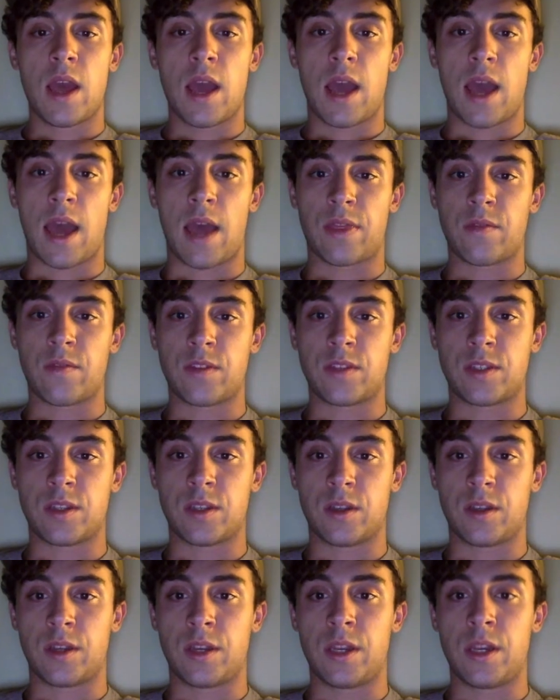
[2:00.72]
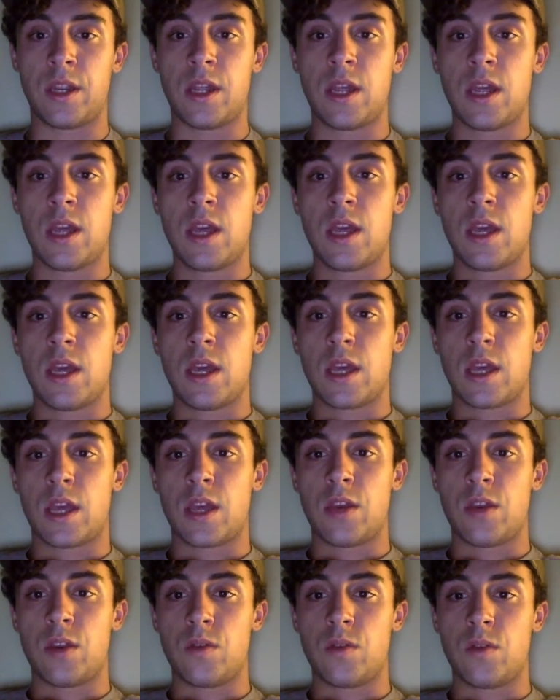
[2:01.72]
at the facility can
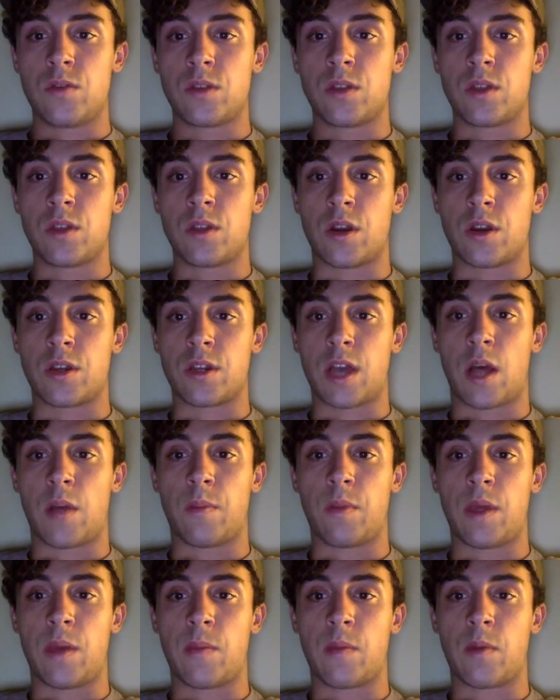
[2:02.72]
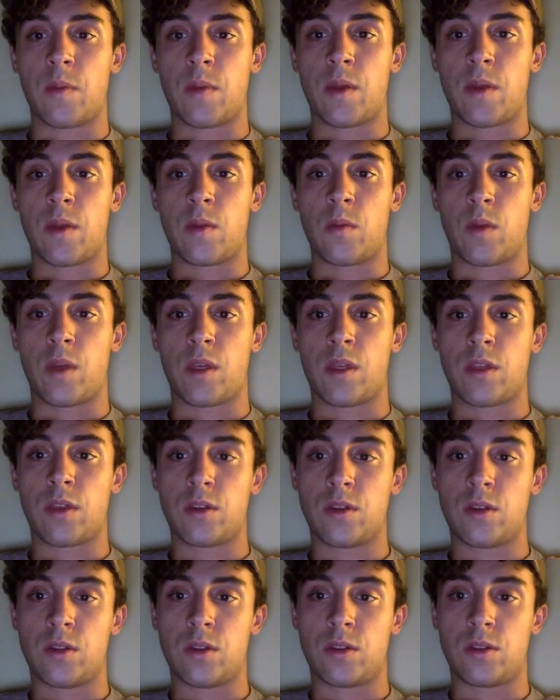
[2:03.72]
use and learn to help implement with and
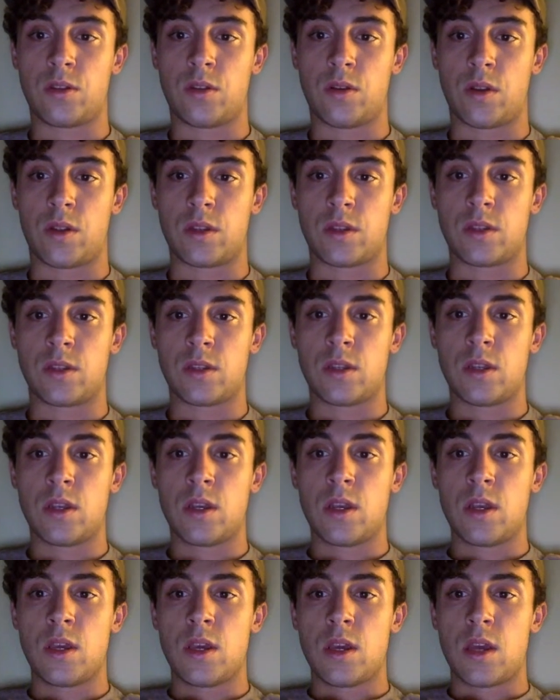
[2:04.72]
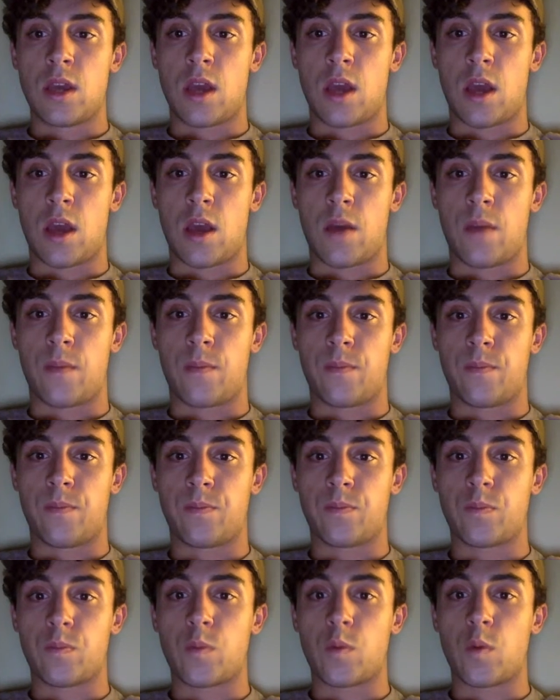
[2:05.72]
to the students um,
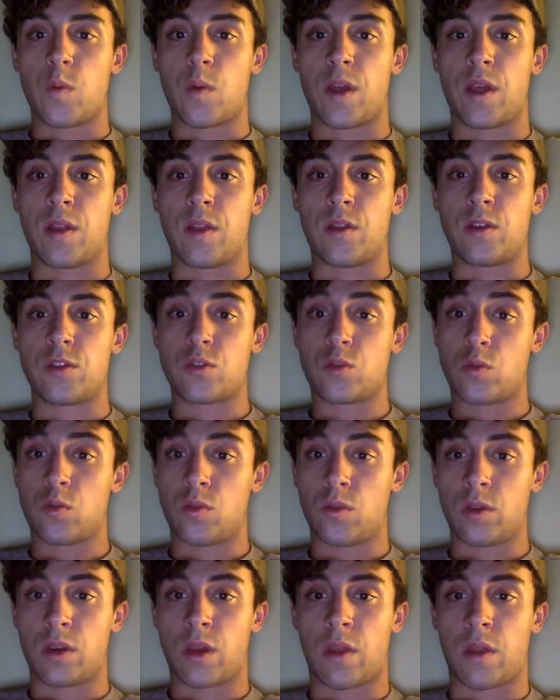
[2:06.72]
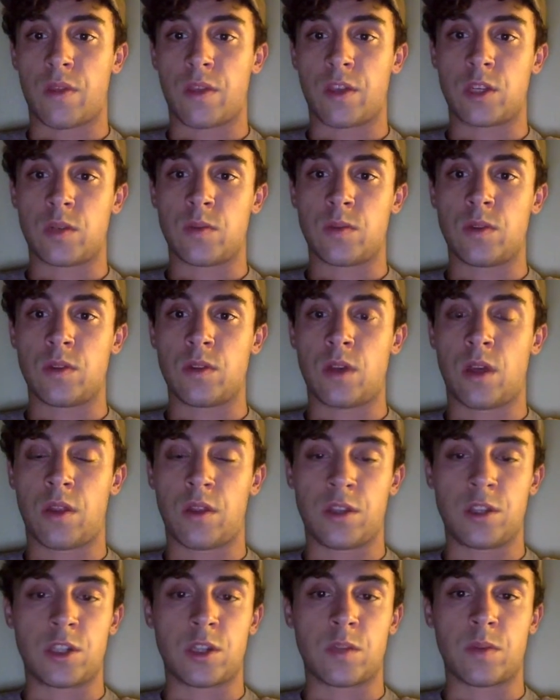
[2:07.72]
when school and
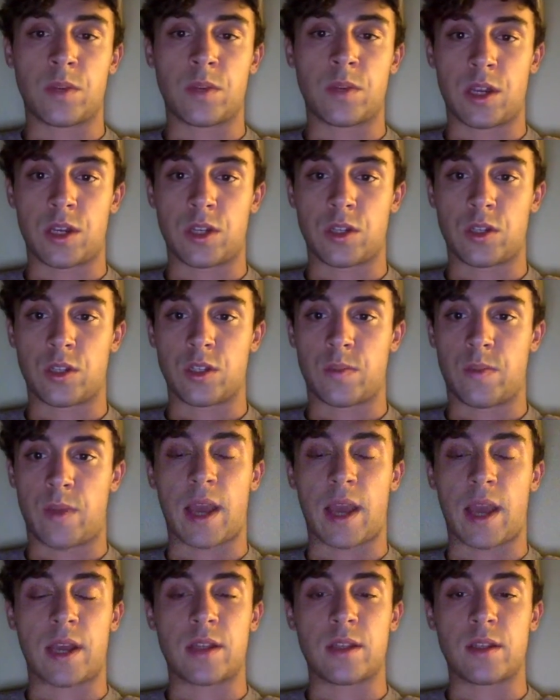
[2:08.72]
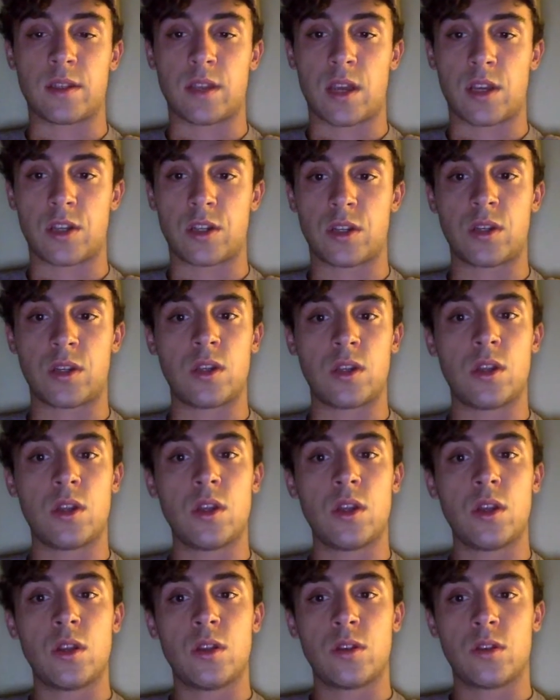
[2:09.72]
Unleashing Potential is back in session.
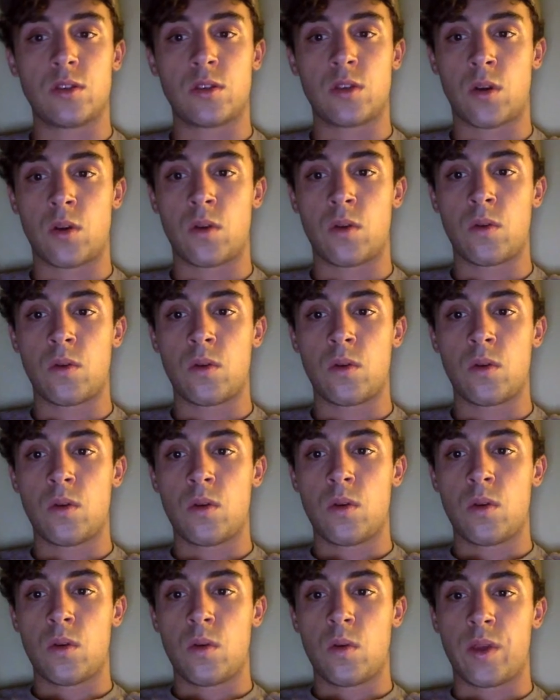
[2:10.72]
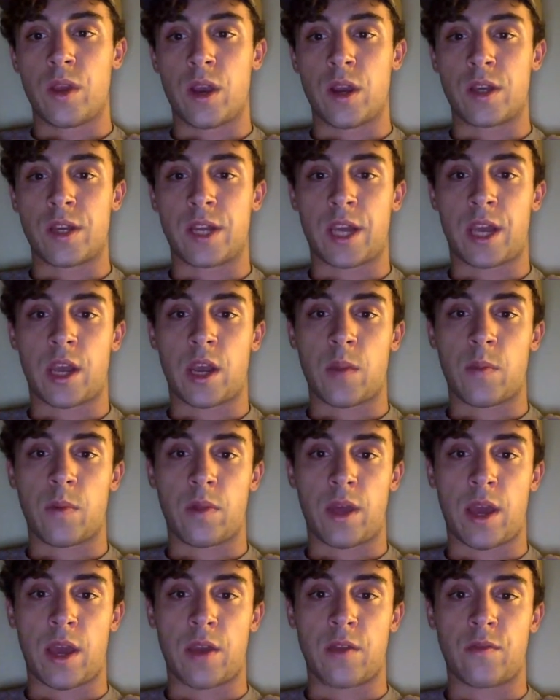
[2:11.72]
So we are taking our
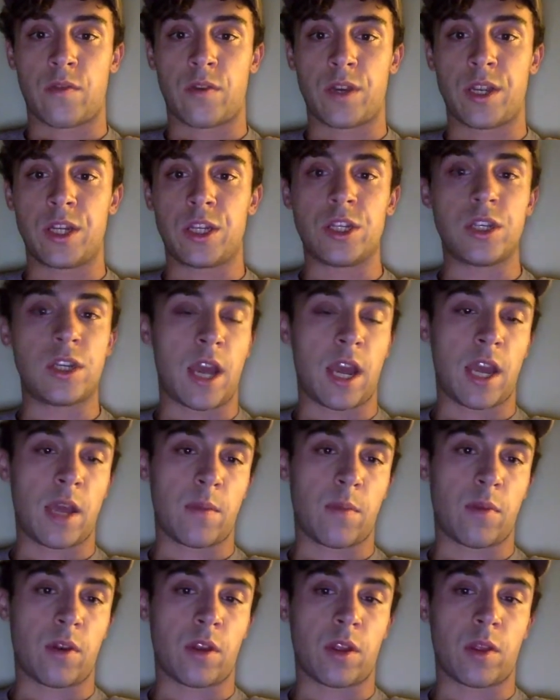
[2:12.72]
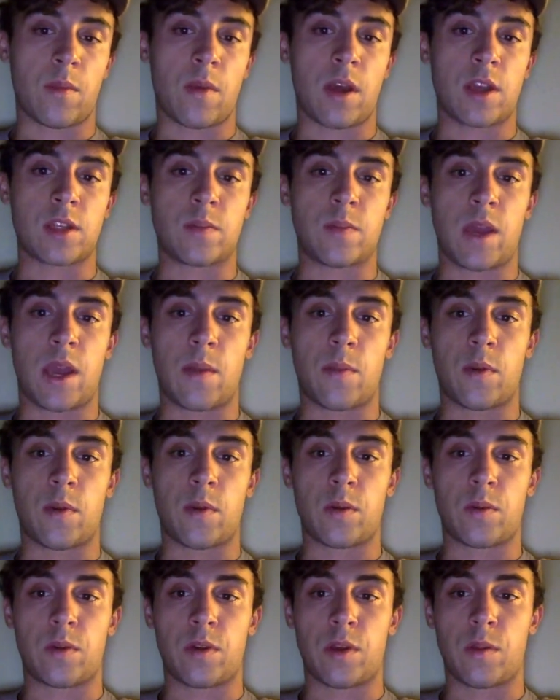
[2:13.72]
plan for each day and putting them onto paper
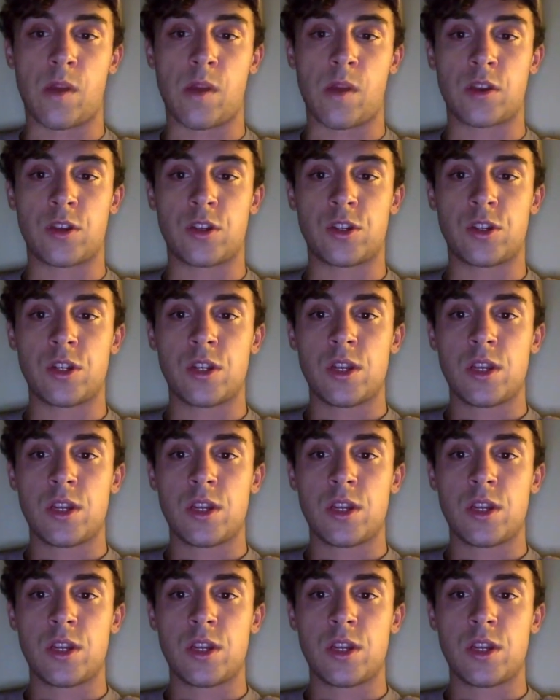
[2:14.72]
pretty much